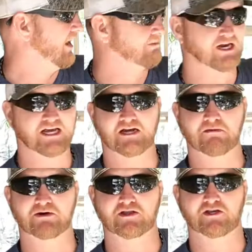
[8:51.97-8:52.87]
I'm going to end
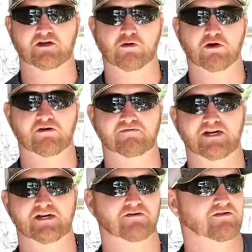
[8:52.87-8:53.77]
up putting the door
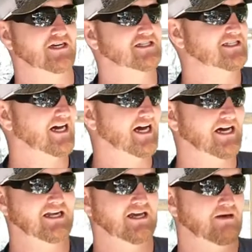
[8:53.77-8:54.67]
over here on this
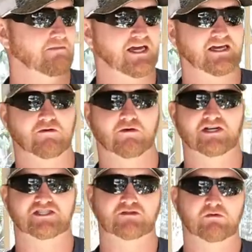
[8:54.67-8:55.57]
side and make it to
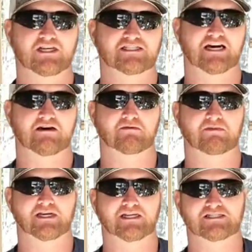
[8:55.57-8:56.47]
where it swings out
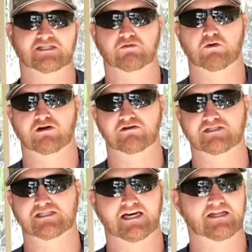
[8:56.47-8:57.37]
up against this wall
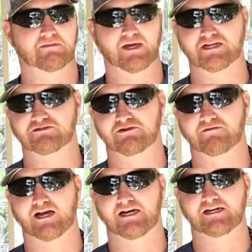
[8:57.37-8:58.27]
inside the pantry
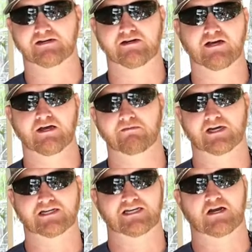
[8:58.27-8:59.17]
right here,
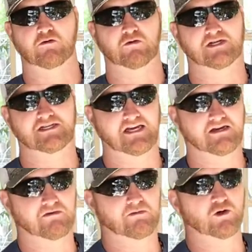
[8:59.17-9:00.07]
because I don't want to take
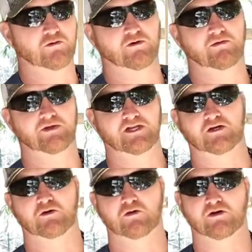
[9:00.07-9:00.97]
up more room in the
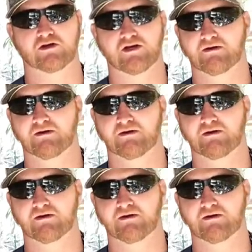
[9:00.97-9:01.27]
cooler,